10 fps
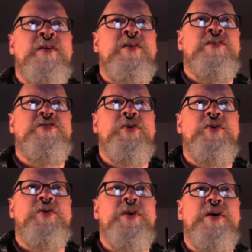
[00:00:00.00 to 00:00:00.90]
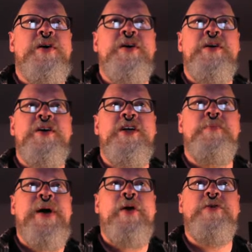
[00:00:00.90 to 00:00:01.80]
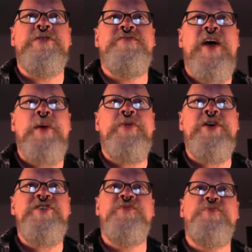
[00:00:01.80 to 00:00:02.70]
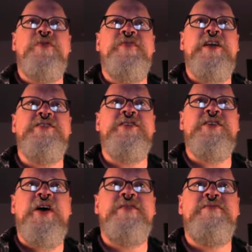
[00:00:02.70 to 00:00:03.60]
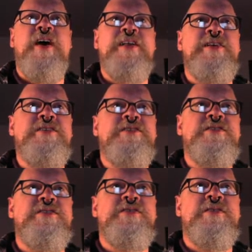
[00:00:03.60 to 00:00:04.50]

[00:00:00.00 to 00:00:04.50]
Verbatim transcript: So, it empowers families, prevents gun violence.